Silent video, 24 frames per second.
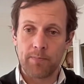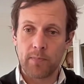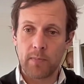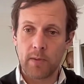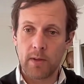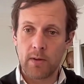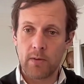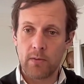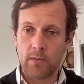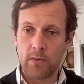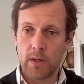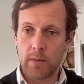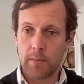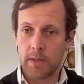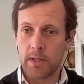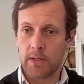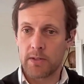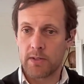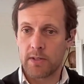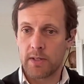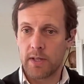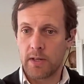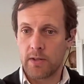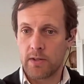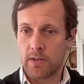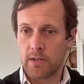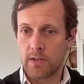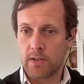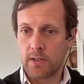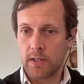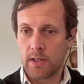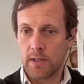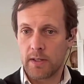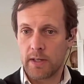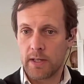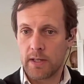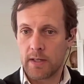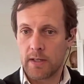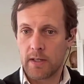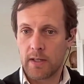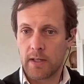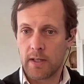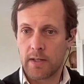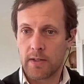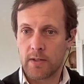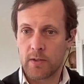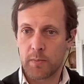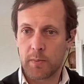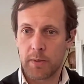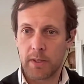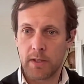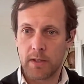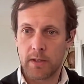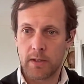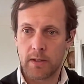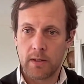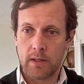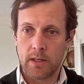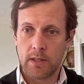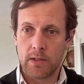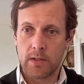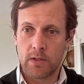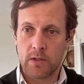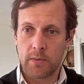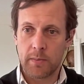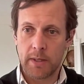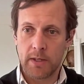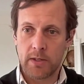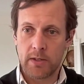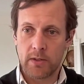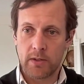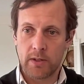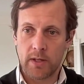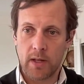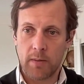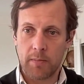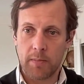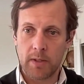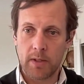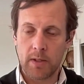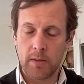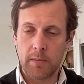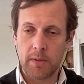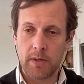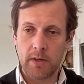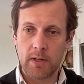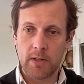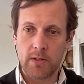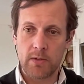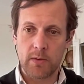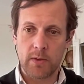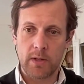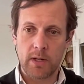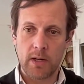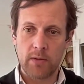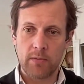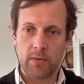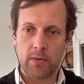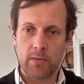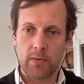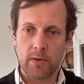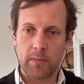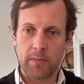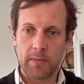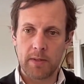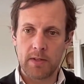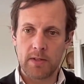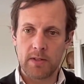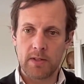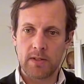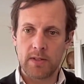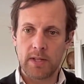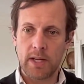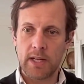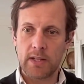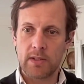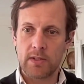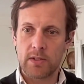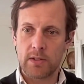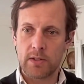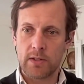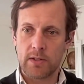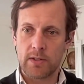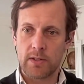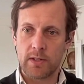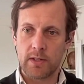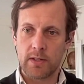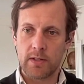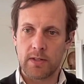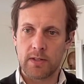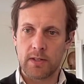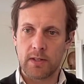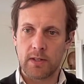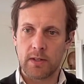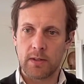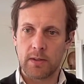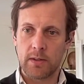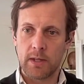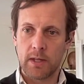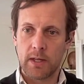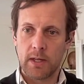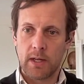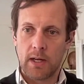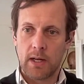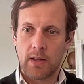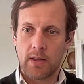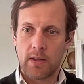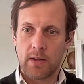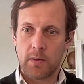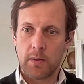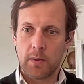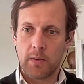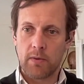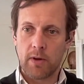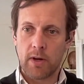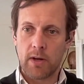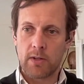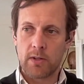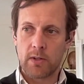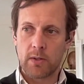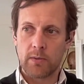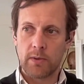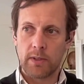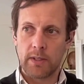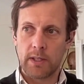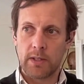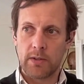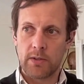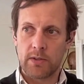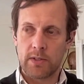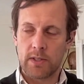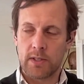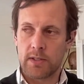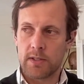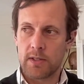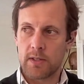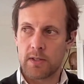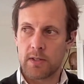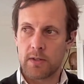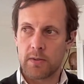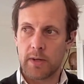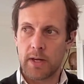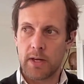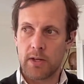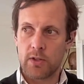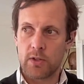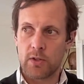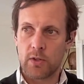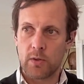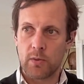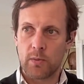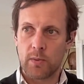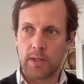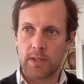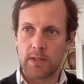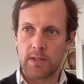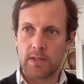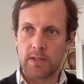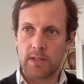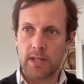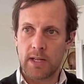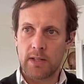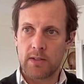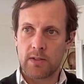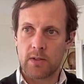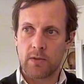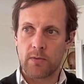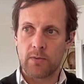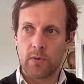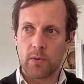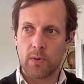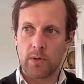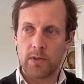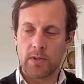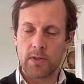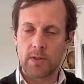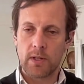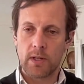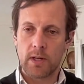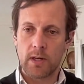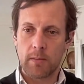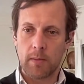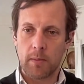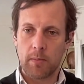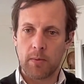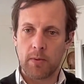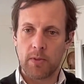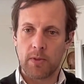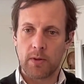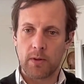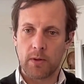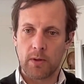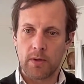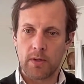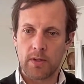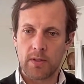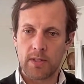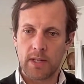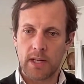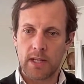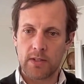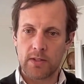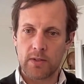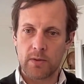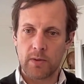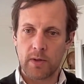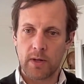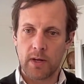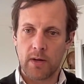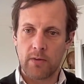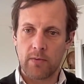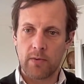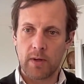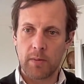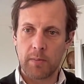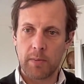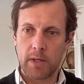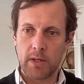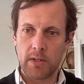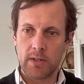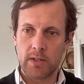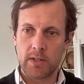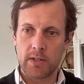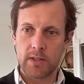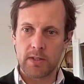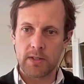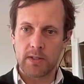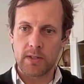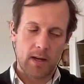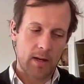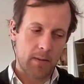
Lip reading: And FEMA is an agency that has been instrumental in helping communities recover from these disasters. And so I think we run into a really interesting situation when states are forced to come up with their own disaster recovery budgets.